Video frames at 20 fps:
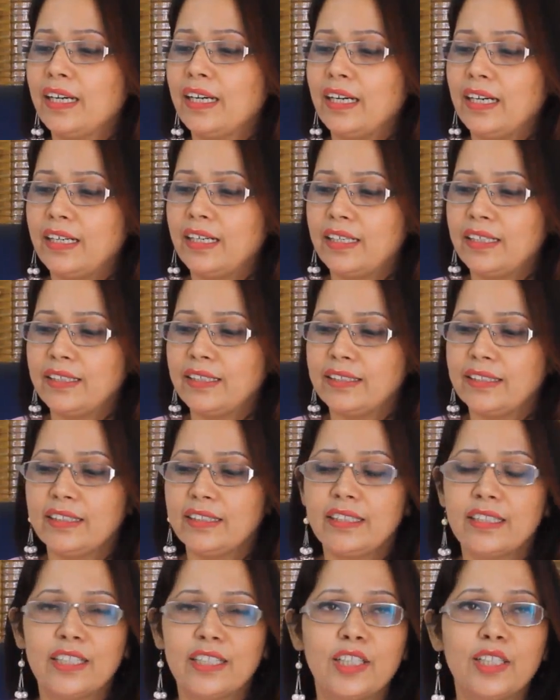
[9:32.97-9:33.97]

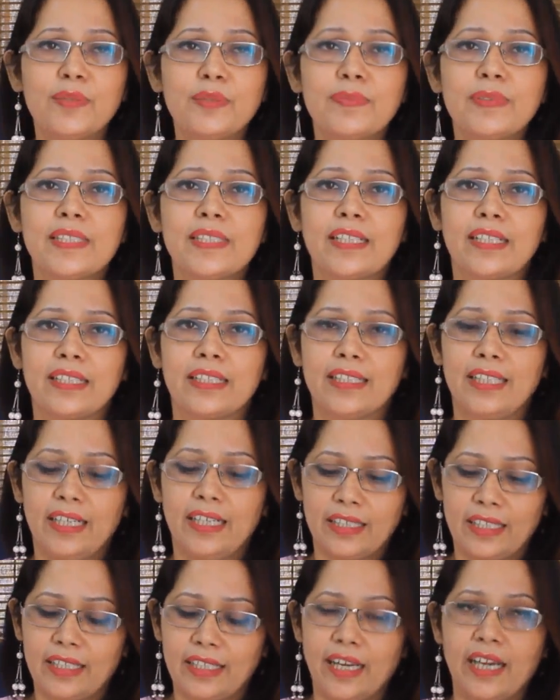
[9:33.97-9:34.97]
the herbs
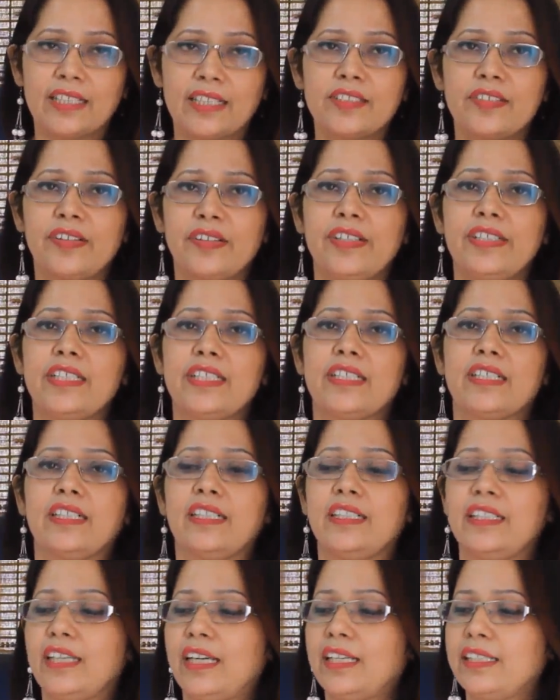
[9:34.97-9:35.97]
that are
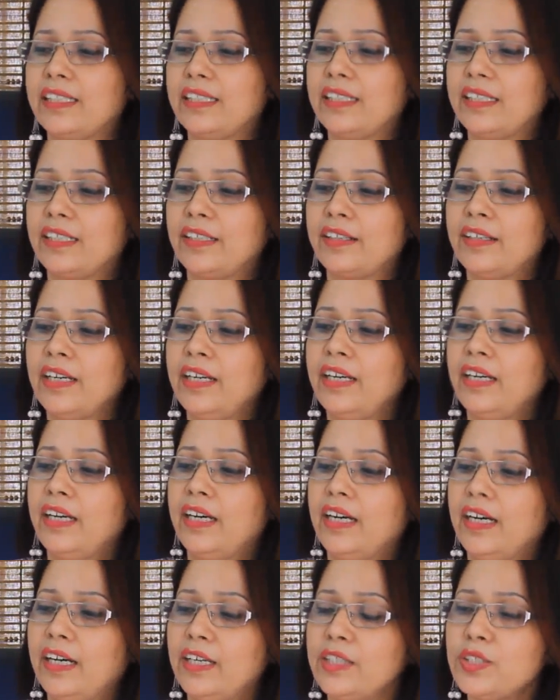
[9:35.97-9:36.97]
astringent and they are
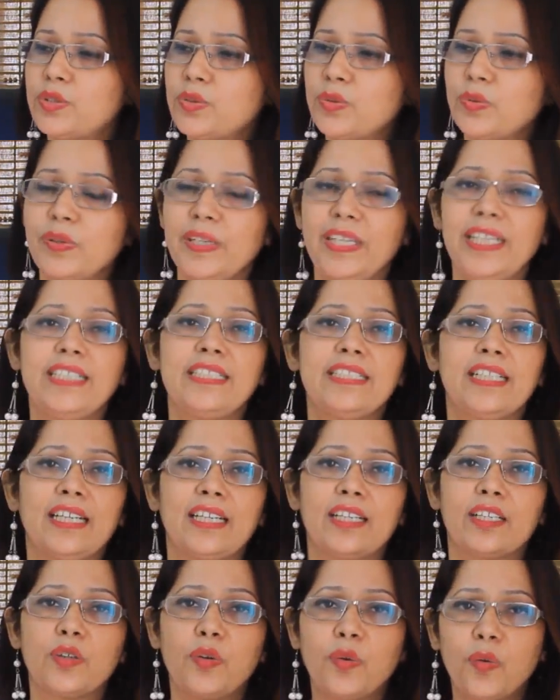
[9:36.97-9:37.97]
sweet
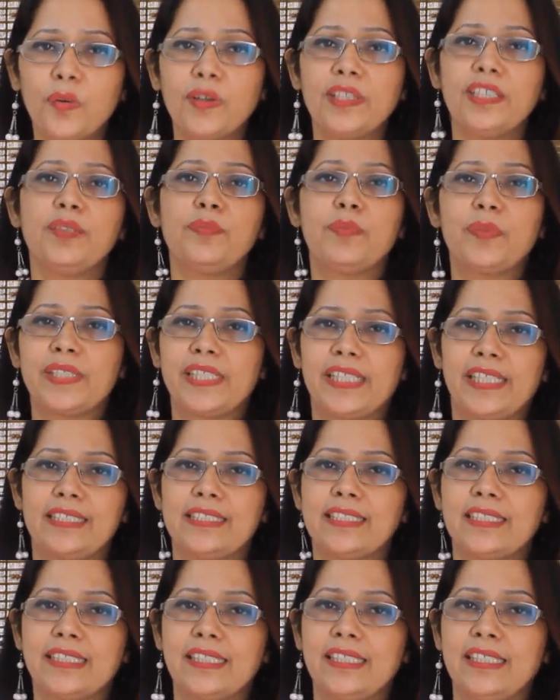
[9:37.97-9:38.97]
and cold in
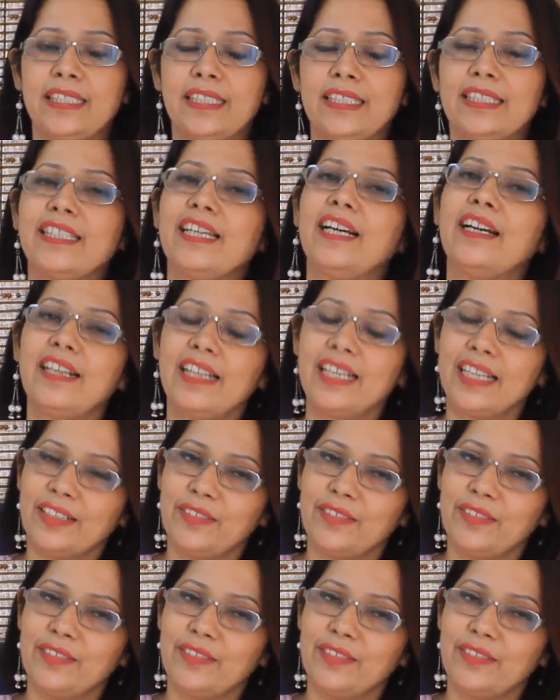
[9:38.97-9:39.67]
potency, they are